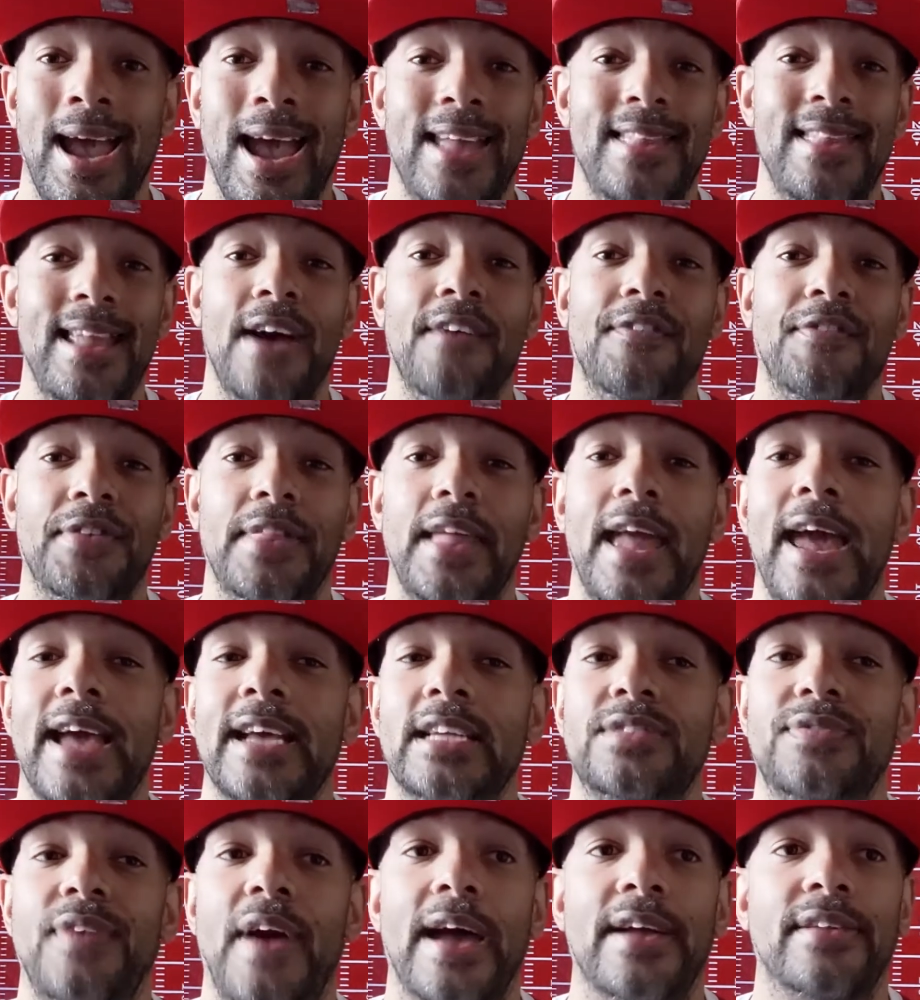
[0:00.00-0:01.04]
And now for the
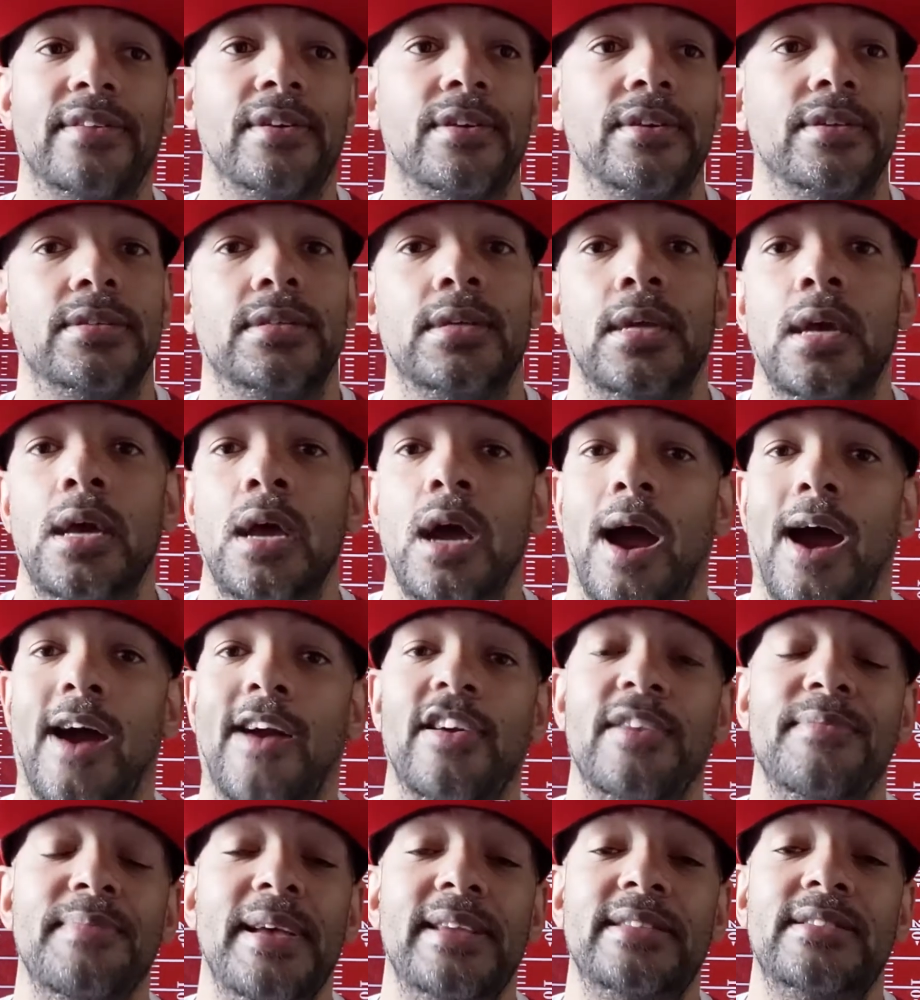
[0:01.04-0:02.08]
X Factors, I
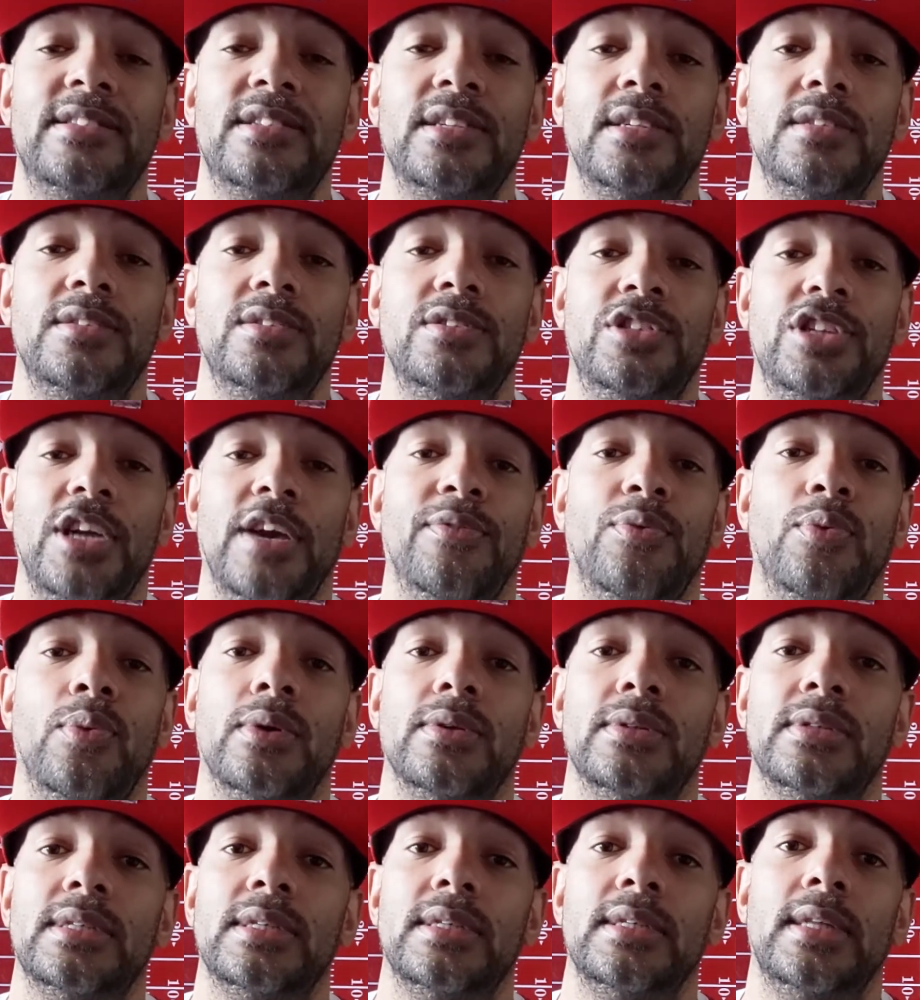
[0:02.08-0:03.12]
already mentioned Jeff
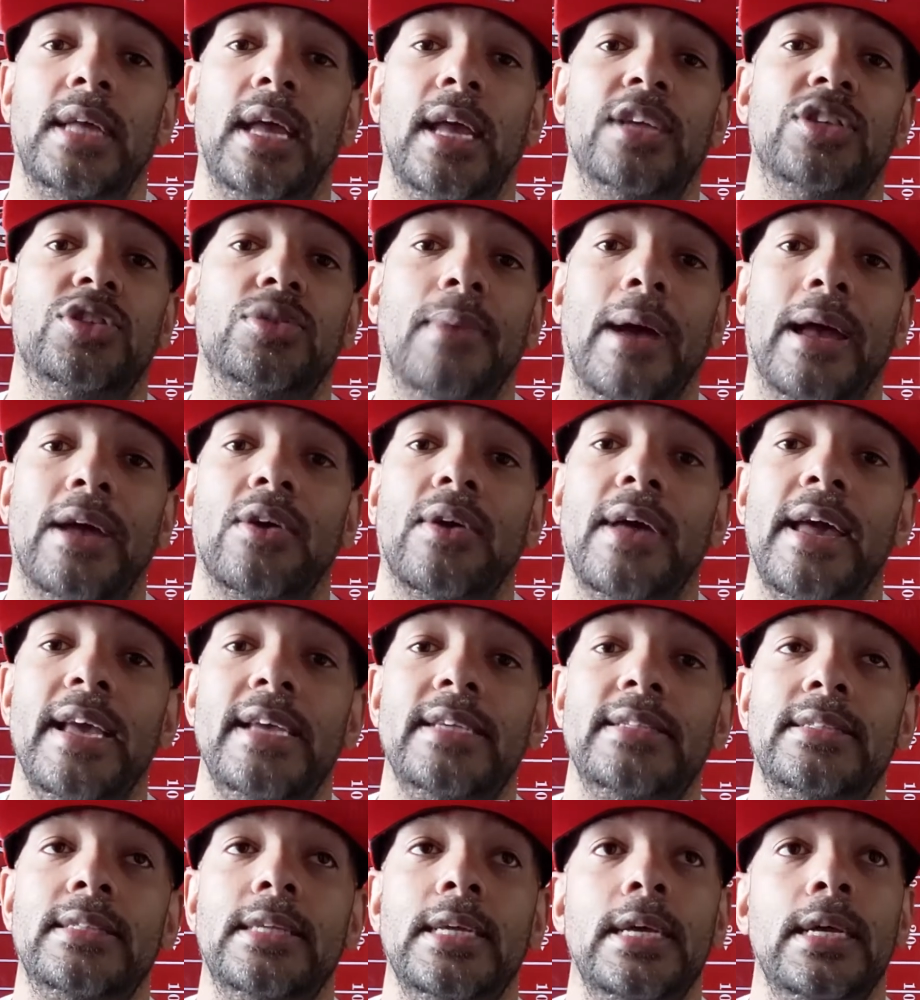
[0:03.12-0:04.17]
Wilson and JaMycal
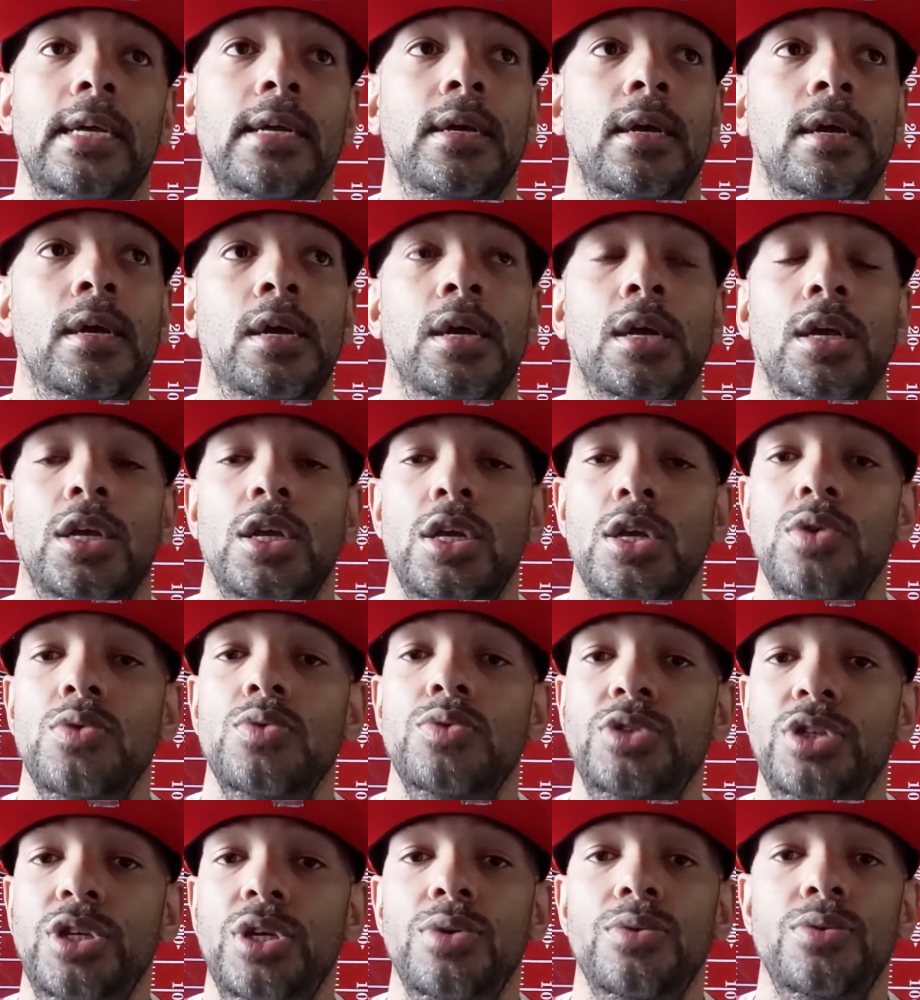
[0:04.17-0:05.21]
Hasty.
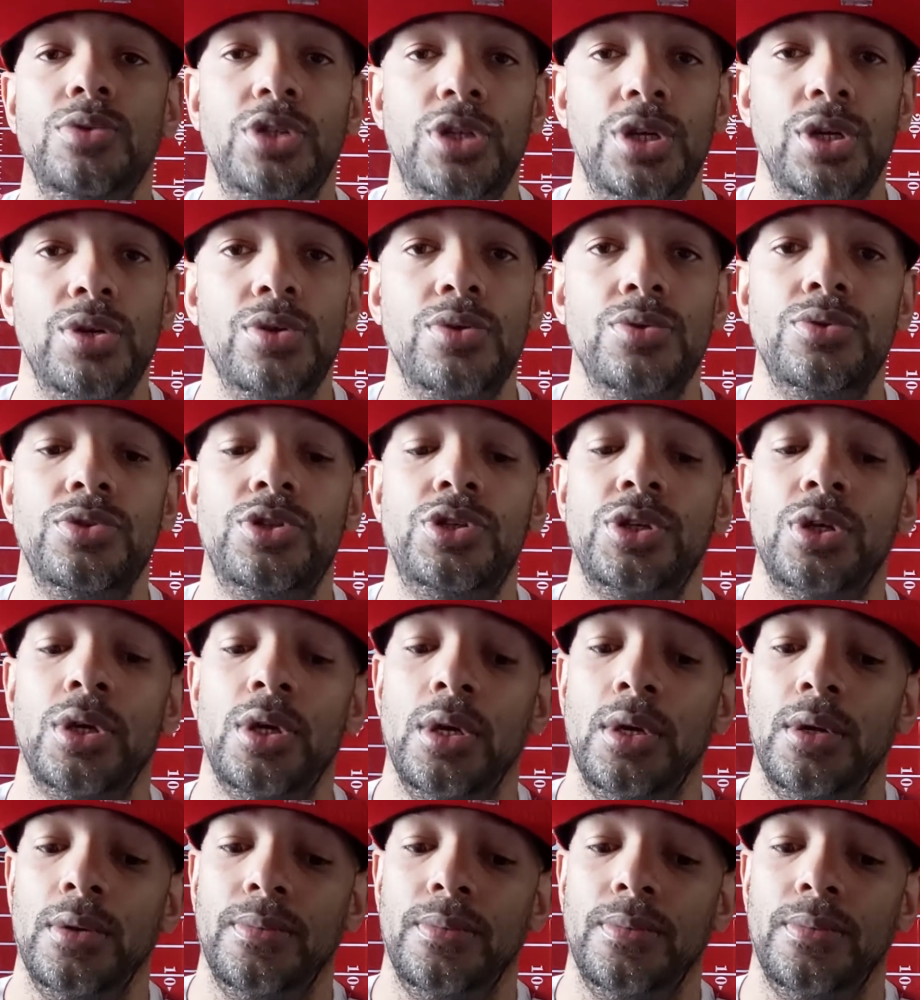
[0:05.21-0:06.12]
Huge, huge, huge.